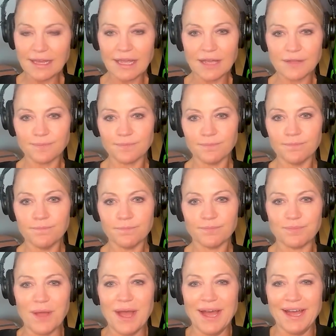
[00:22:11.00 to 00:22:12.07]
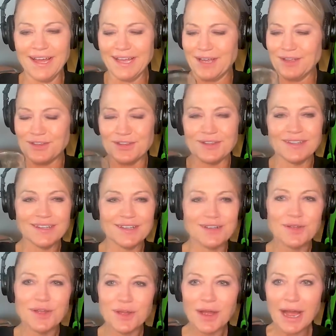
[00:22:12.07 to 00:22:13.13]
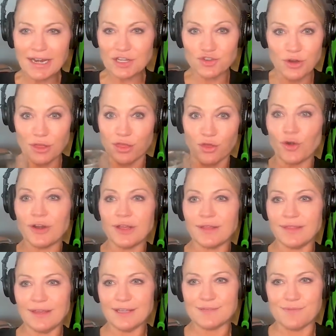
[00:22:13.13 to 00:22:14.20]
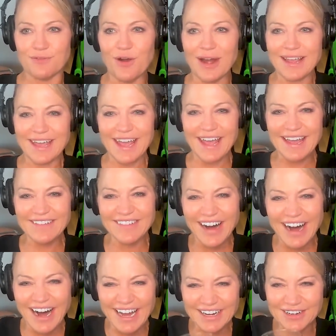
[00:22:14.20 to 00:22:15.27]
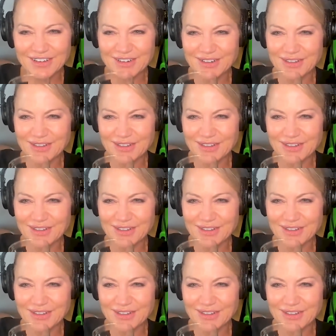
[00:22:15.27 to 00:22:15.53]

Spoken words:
like I didn't drink 30 of these before I came on. Good